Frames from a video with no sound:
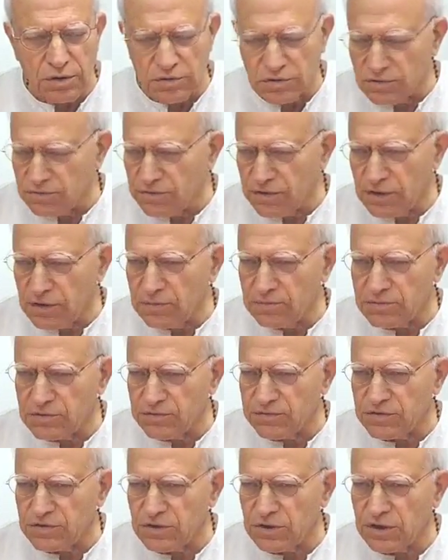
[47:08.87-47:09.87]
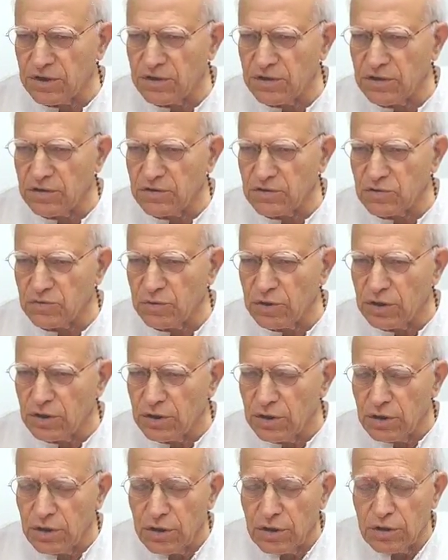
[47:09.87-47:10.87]
It's a very sophisticated instrument.
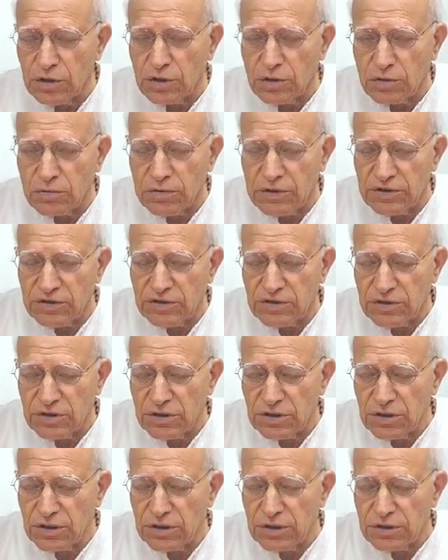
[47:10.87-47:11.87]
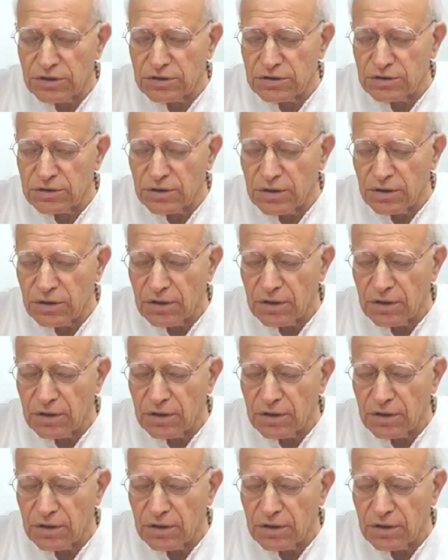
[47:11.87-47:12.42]
The question is,